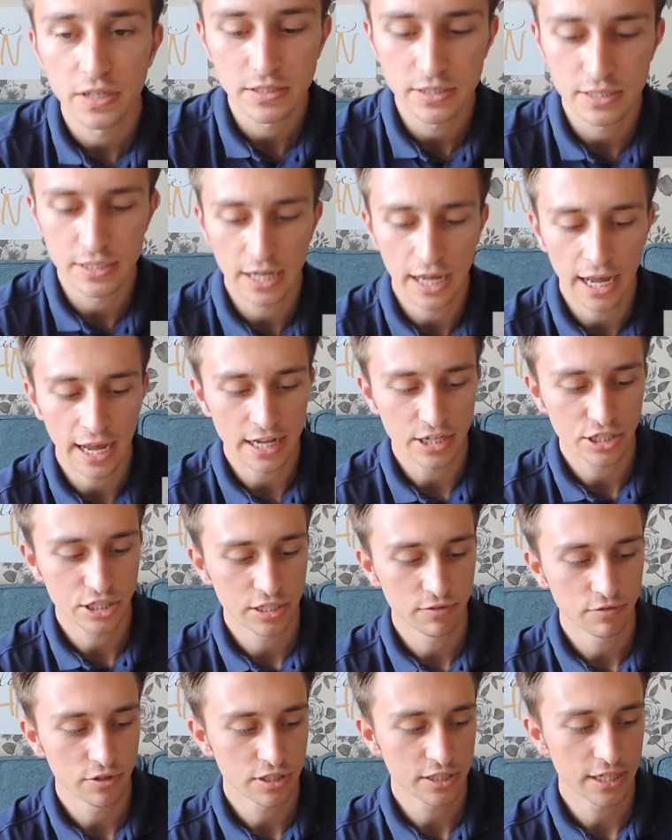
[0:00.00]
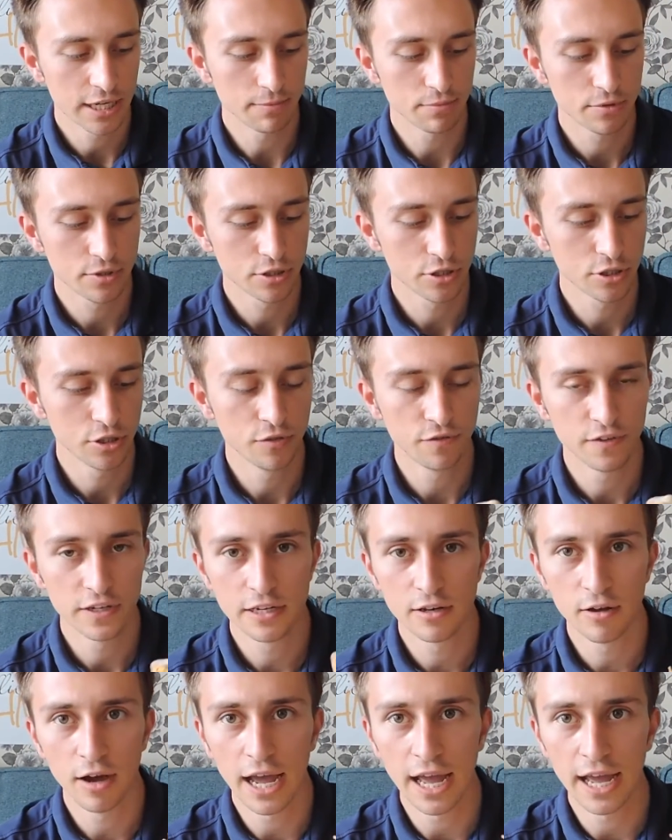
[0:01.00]
So that actually recepts
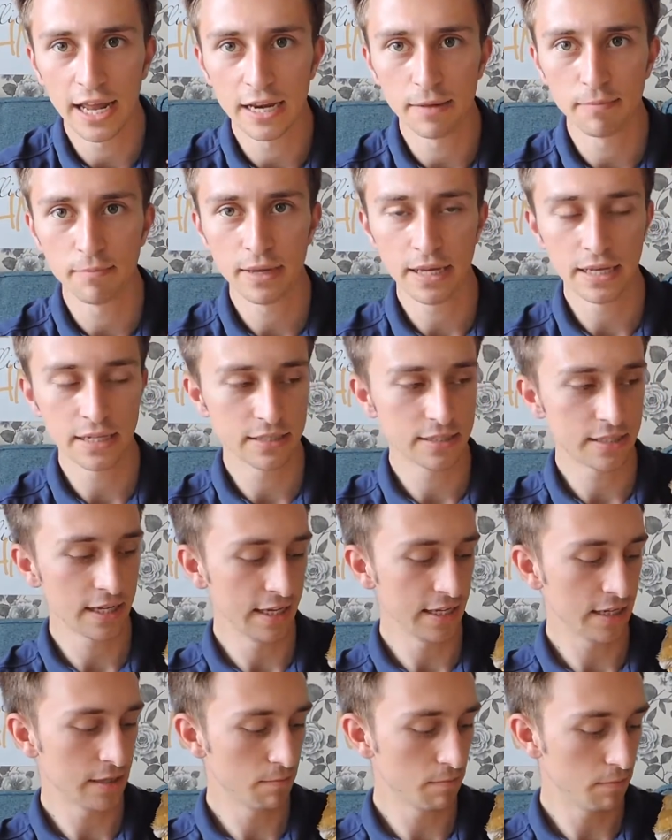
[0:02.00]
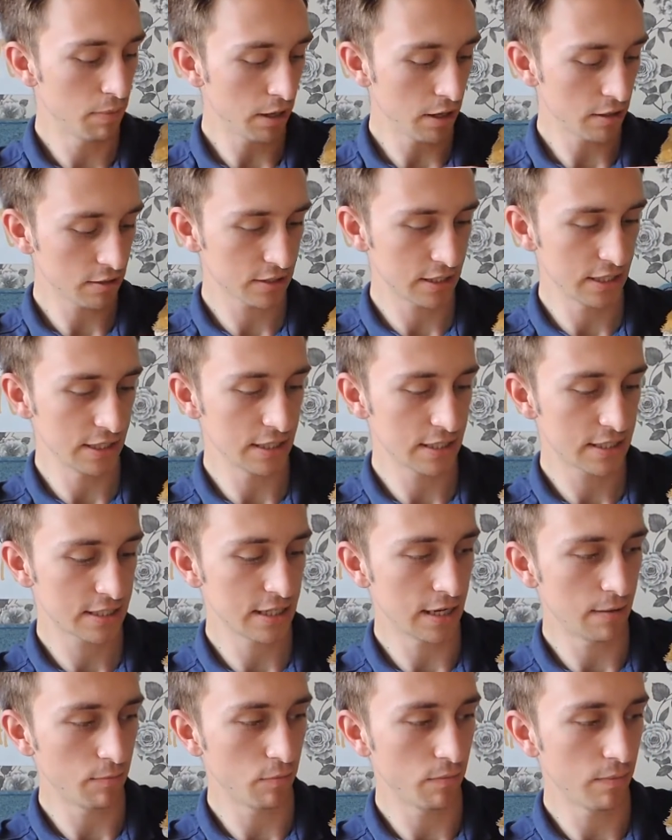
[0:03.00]
UV light, and it means that he can bask in the
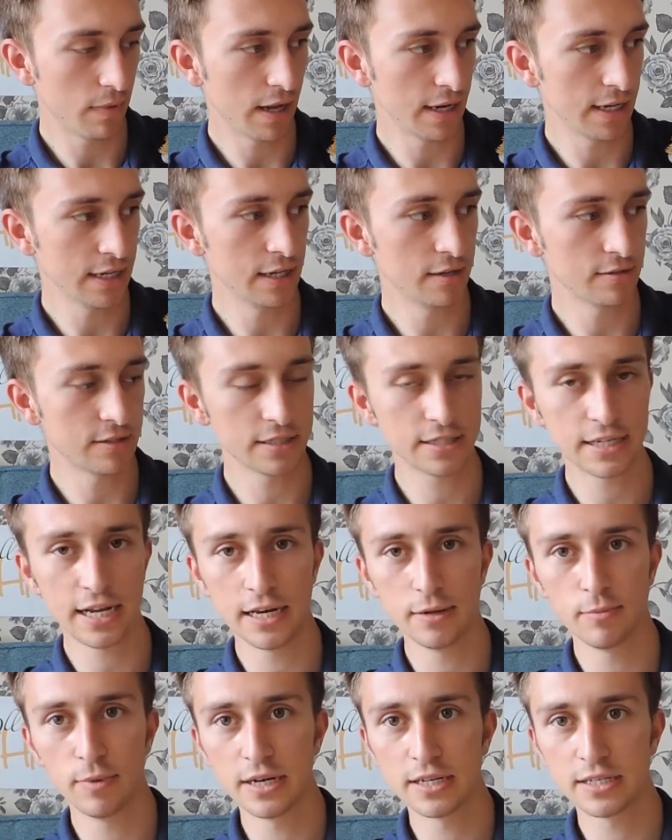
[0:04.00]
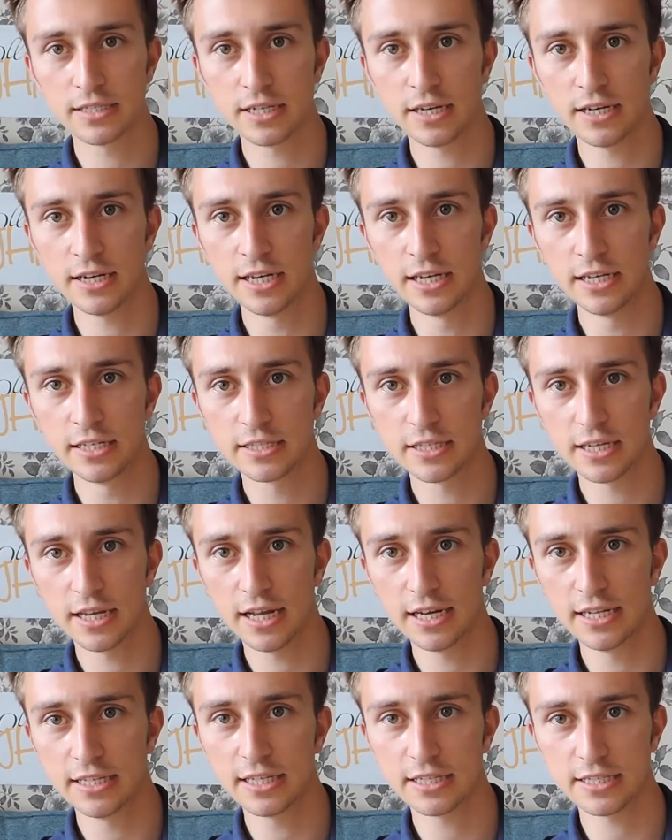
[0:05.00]
sun, and he knows exactly where the sun is,
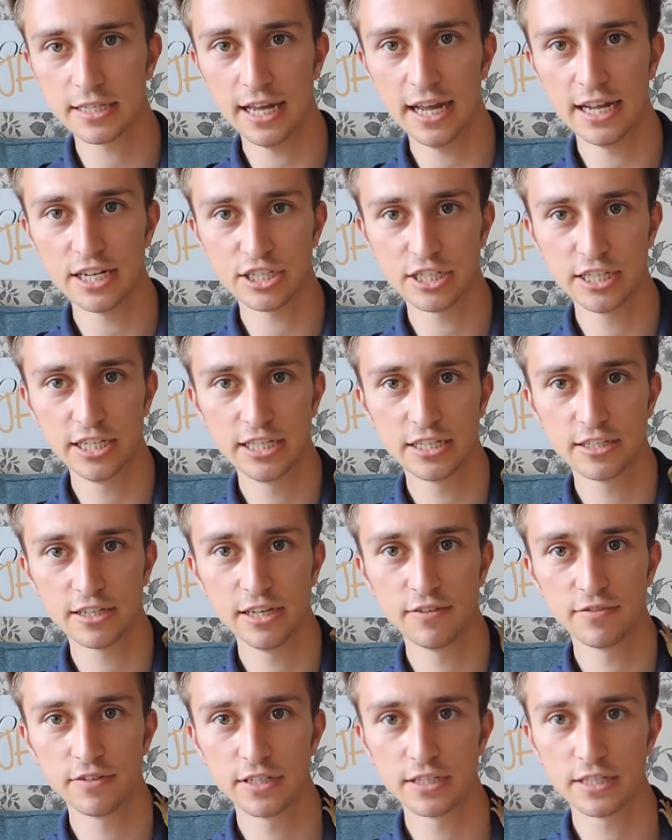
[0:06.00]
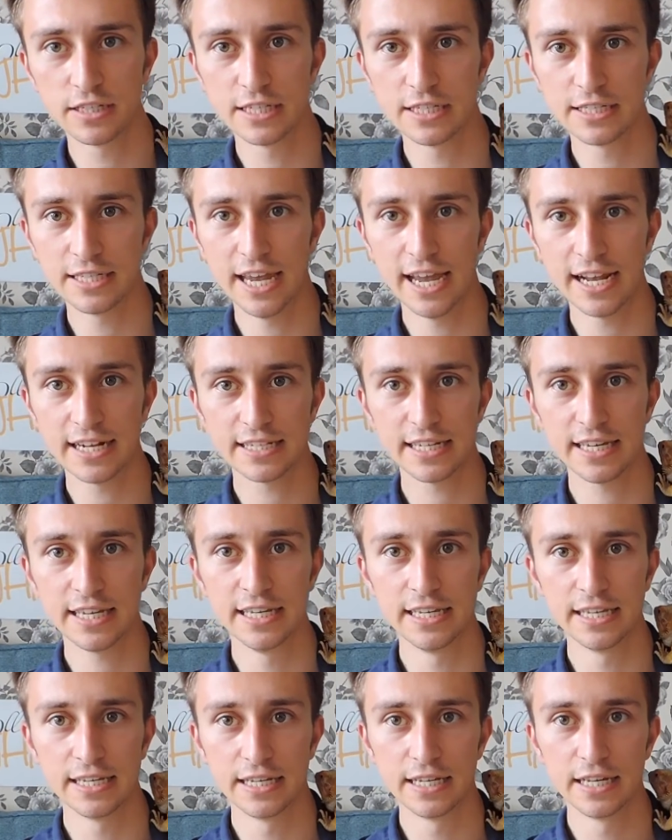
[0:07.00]
and he doesn't actually need to even detect
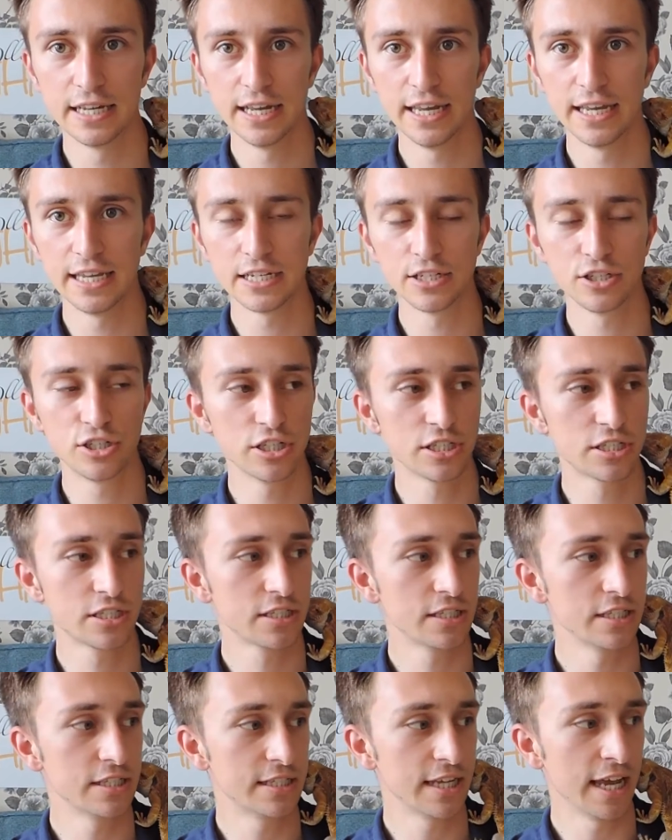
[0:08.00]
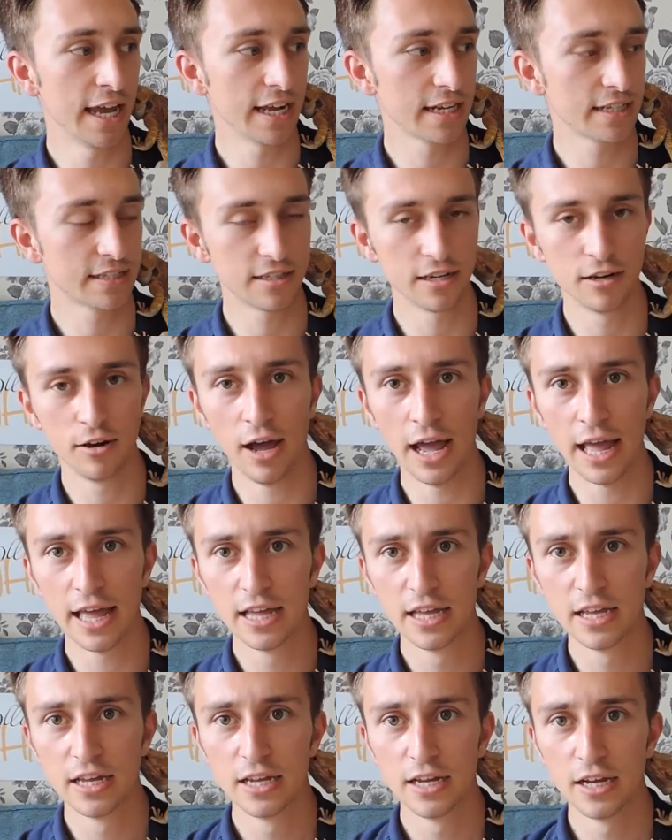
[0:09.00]
heat. He can just detect the light.
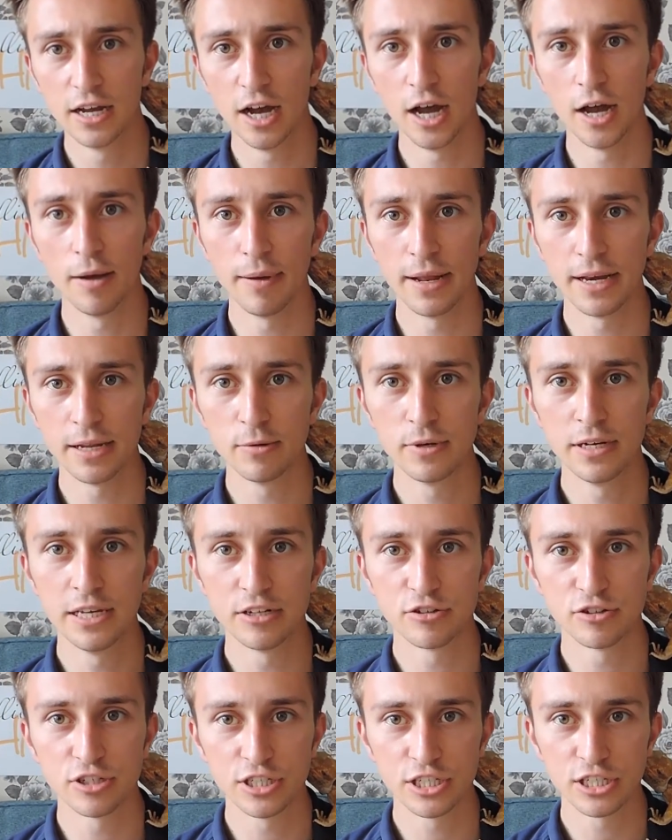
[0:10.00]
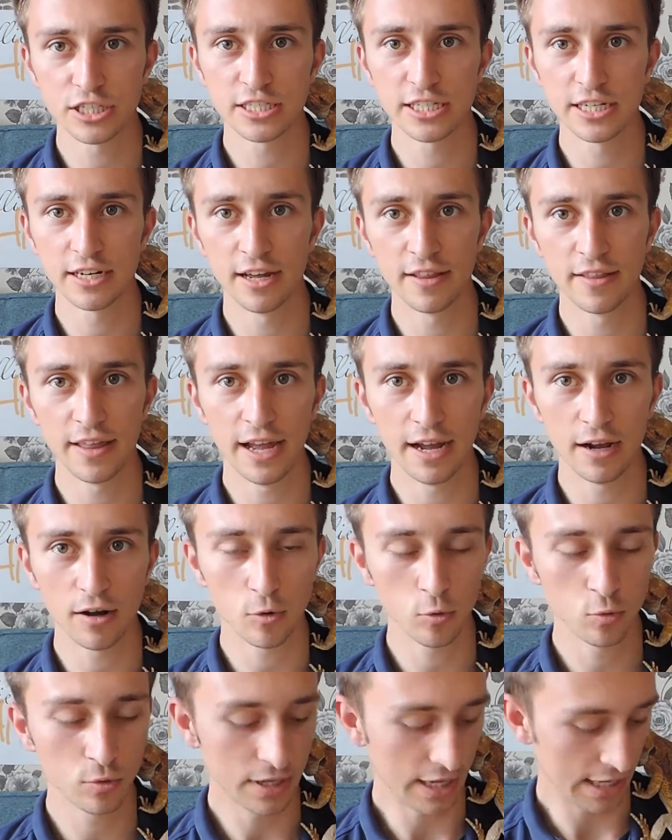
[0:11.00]
And he will literally just sit like that
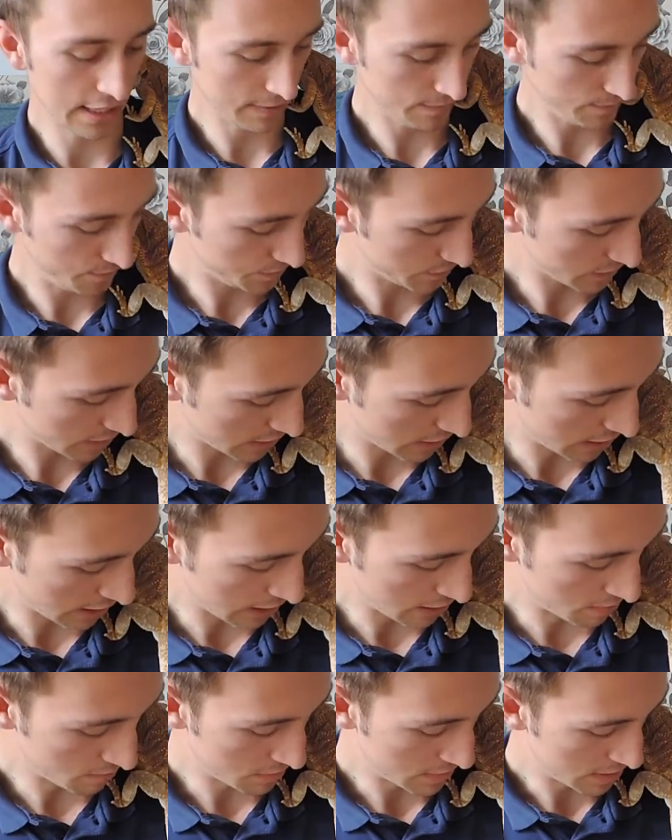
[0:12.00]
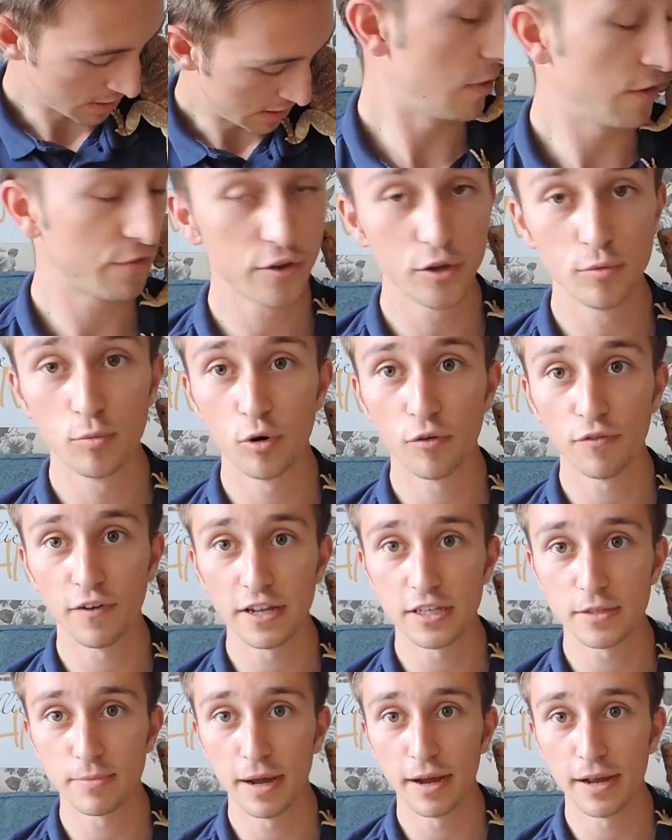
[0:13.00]
all day. A few more
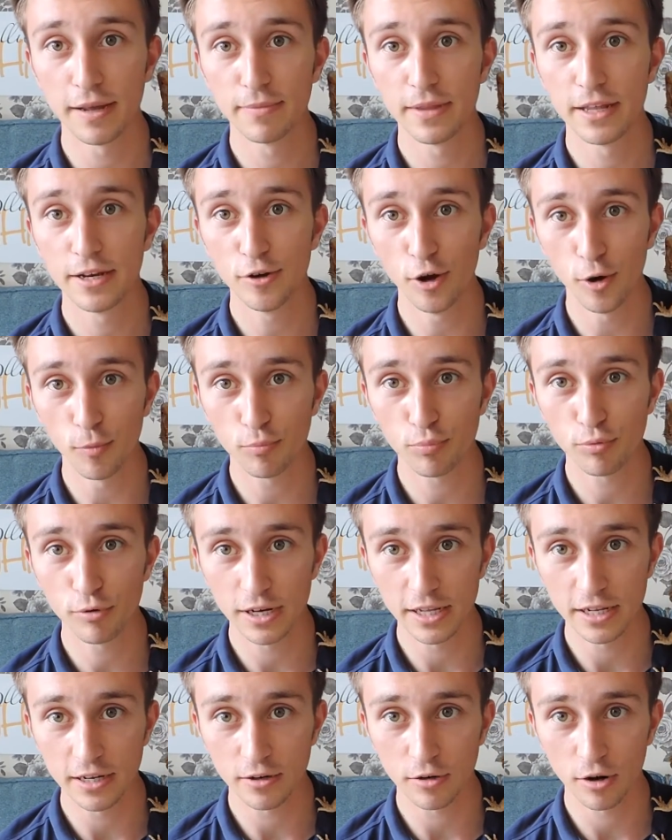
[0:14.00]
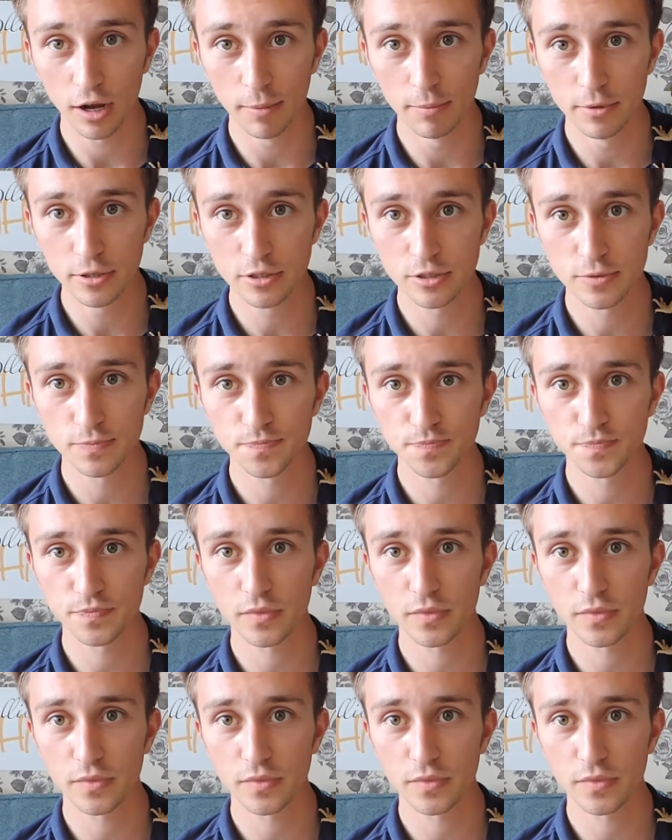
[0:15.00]
facts about him. They're not brilliant climbers.